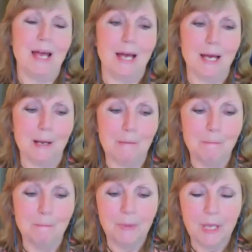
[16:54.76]
um,
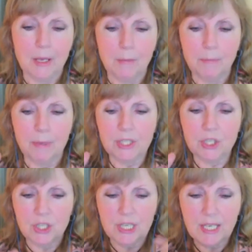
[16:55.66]
but
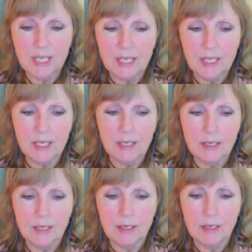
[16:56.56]
she
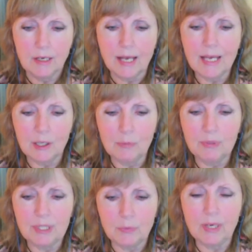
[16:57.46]
got
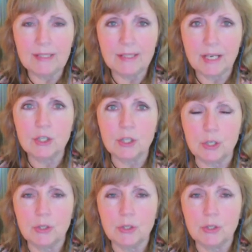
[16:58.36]
helped in one session